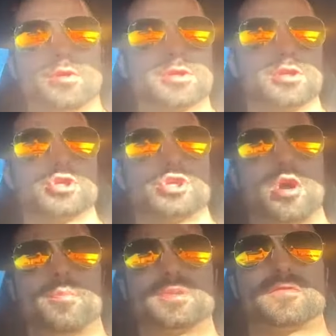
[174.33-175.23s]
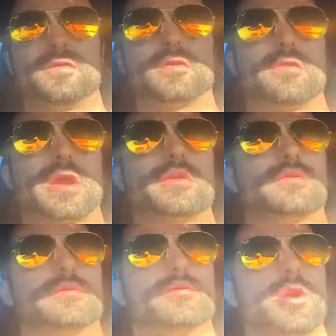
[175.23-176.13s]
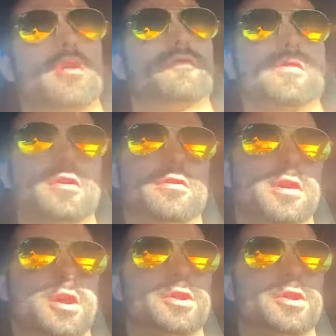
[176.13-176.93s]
what's going to show up is fear, right? We all fear the